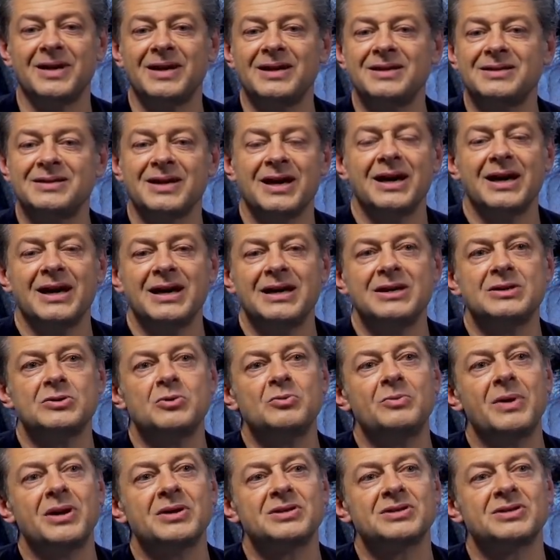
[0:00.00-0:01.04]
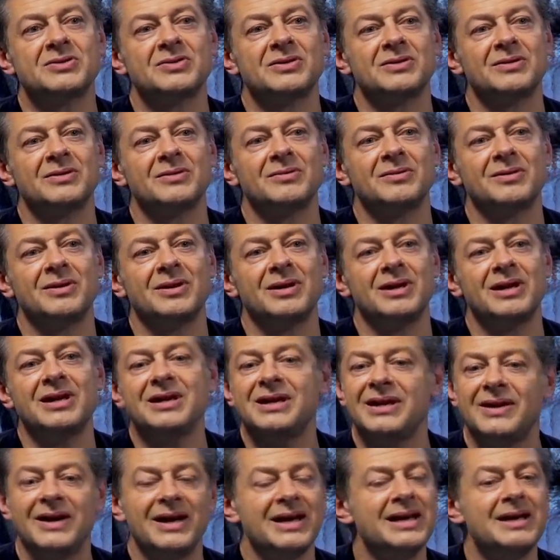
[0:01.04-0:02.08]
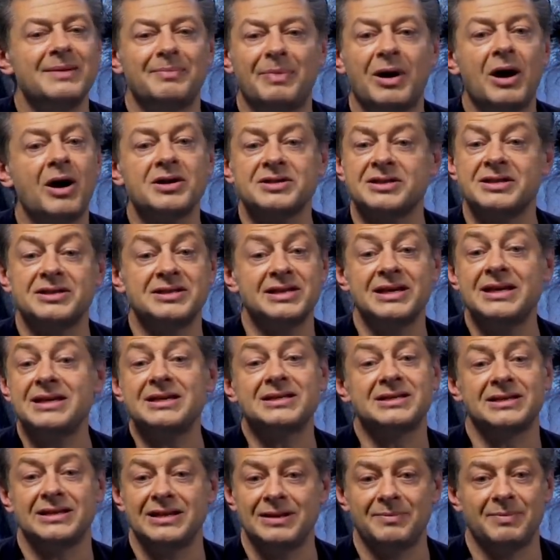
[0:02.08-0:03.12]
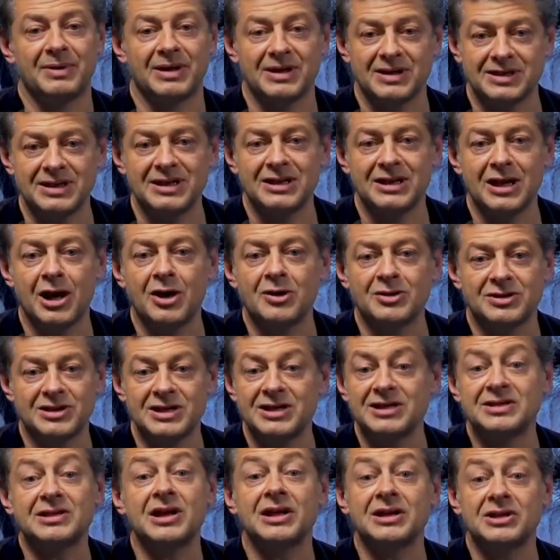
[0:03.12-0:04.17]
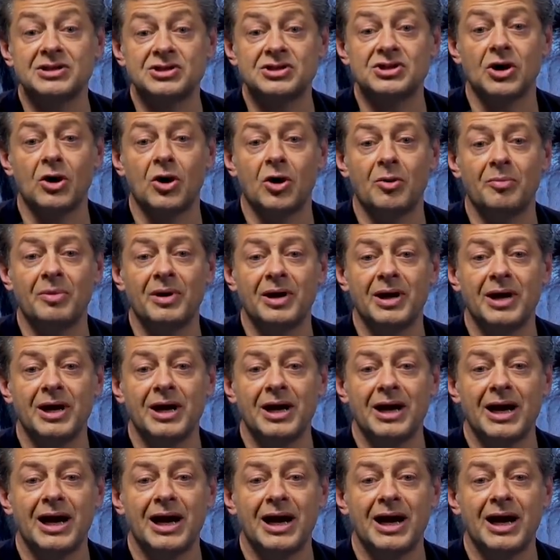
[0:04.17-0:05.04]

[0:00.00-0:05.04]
he's he's almost he, he, passes easily because he knows he's done his job